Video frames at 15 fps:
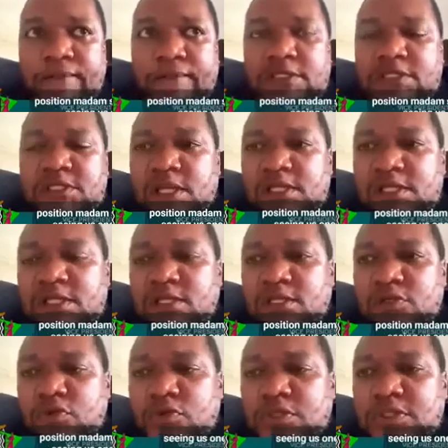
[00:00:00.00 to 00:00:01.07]
sending
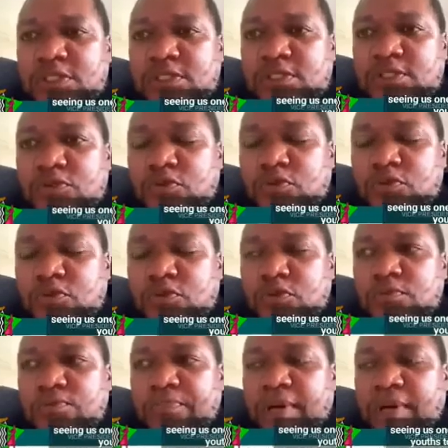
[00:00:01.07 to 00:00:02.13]
youths to
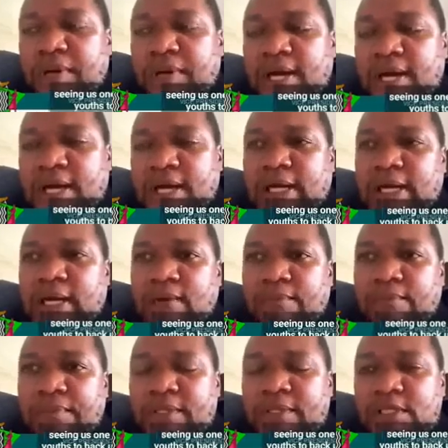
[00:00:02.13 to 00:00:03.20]
back up the side
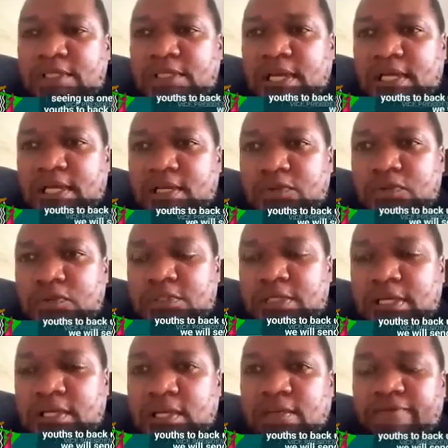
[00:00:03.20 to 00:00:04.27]
that we will send and if
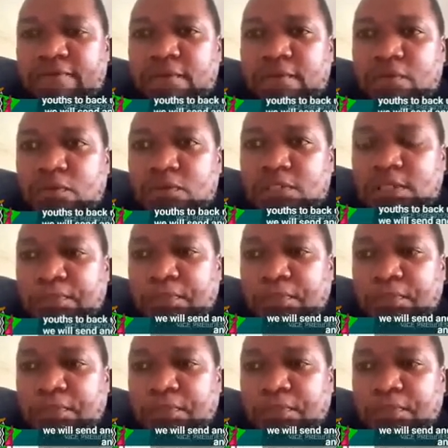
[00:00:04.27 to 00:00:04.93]
we will support?